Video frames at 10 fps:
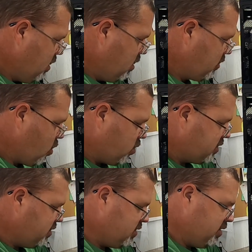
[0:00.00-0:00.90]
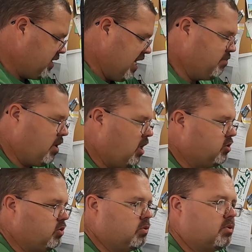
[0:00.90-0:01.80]
Of course, the same
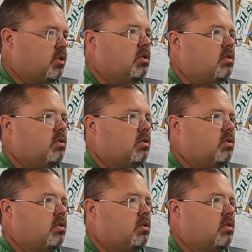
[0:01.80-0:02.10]
modules,